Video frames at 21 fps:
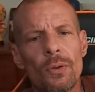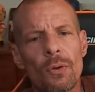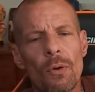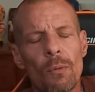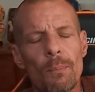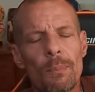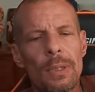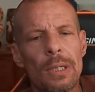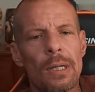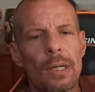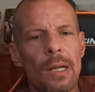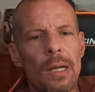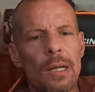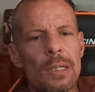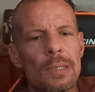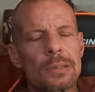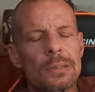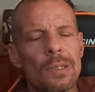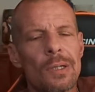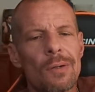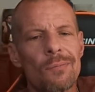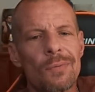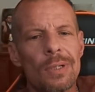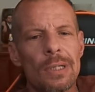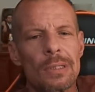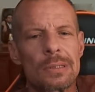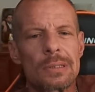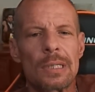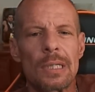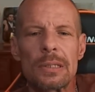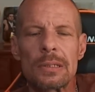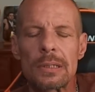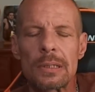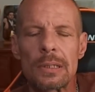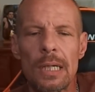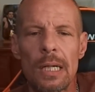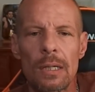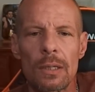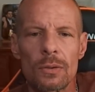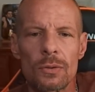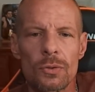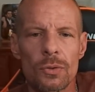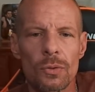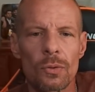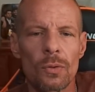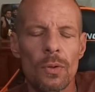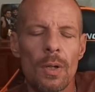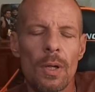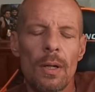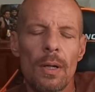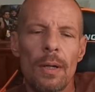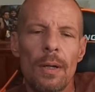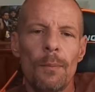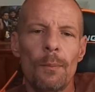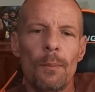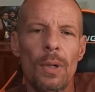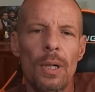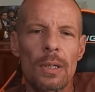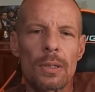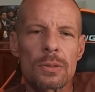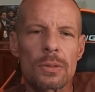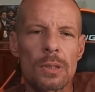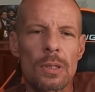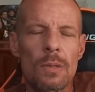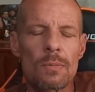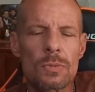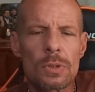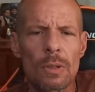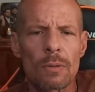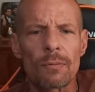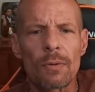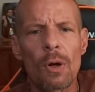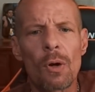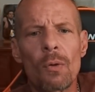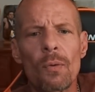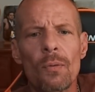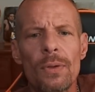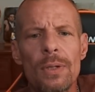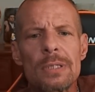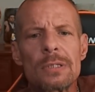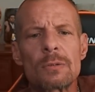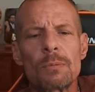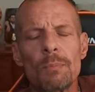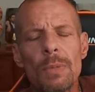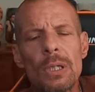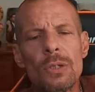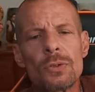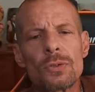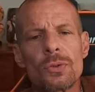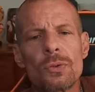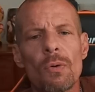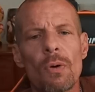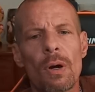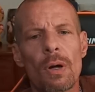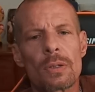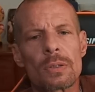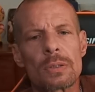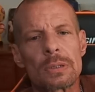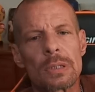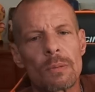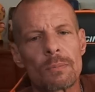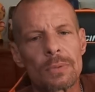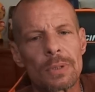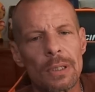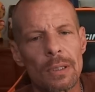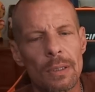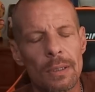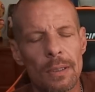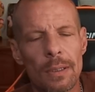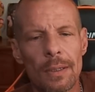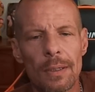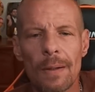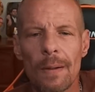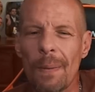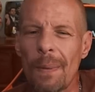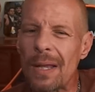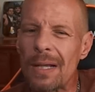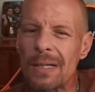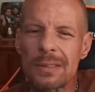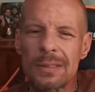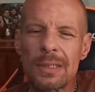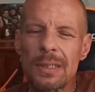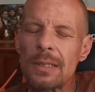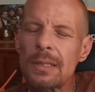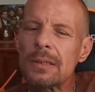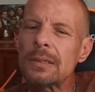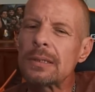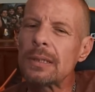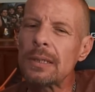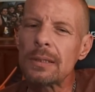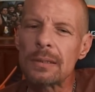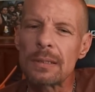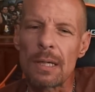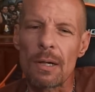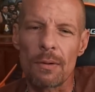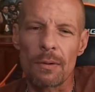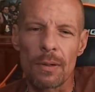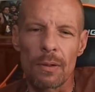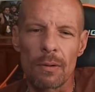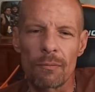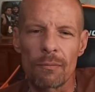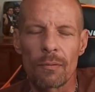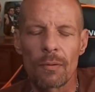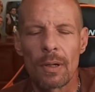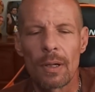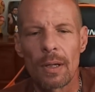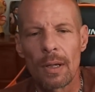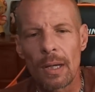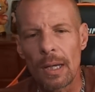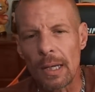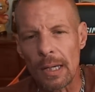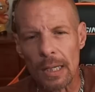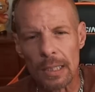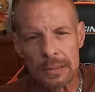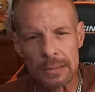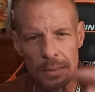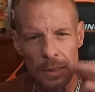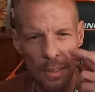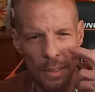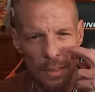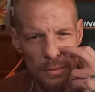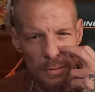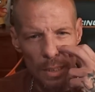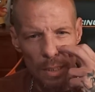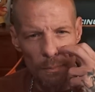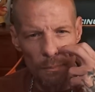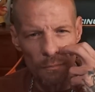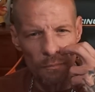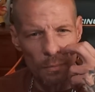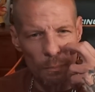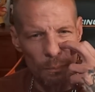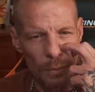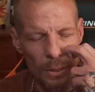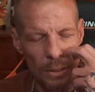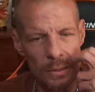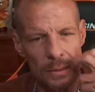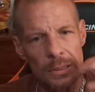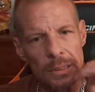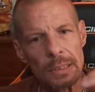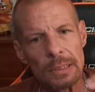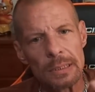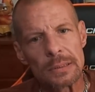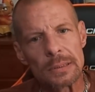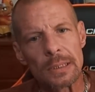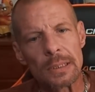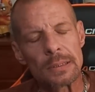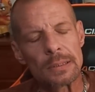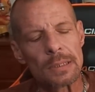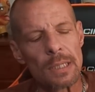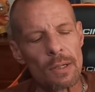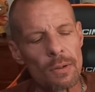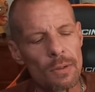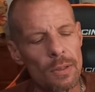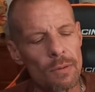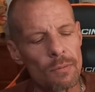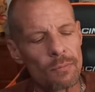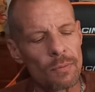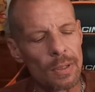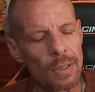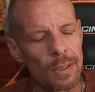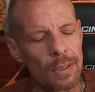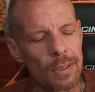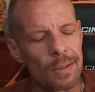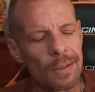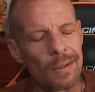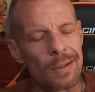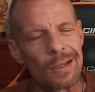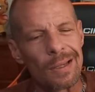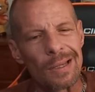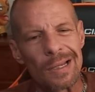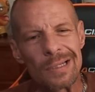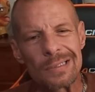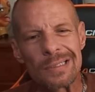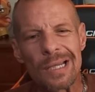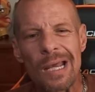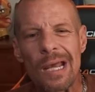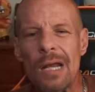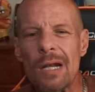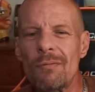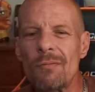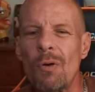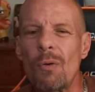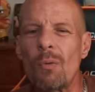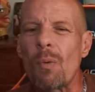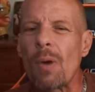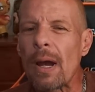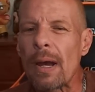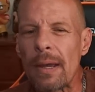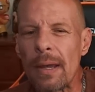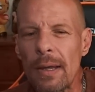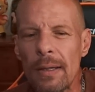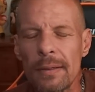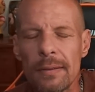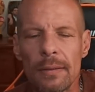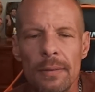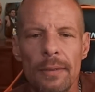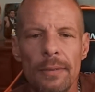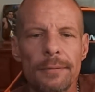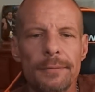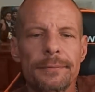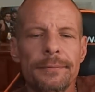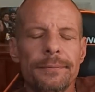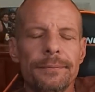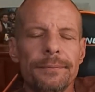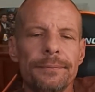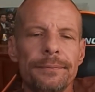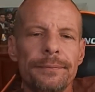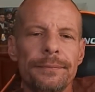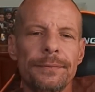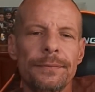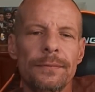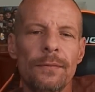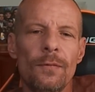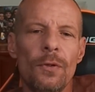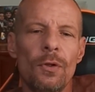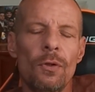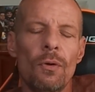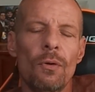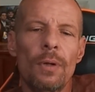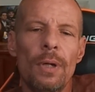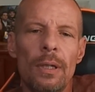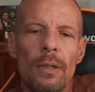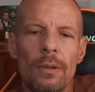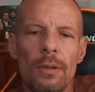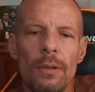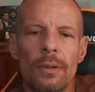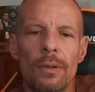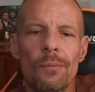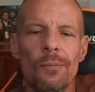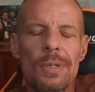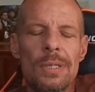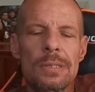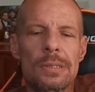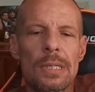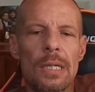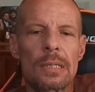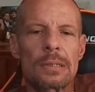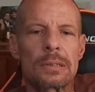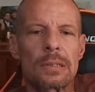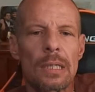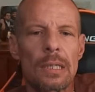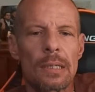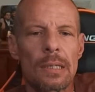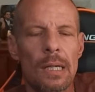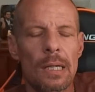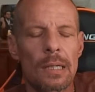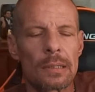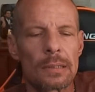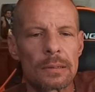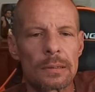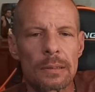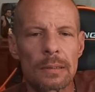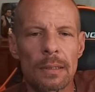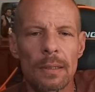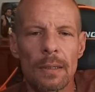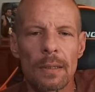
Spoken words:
because of the attention that it drew. But in terms of, this means you are something, that's CDC's narrative. And I'd say on top of it being CDC's narrative, it's kind of a YA thing, and the reason I say that is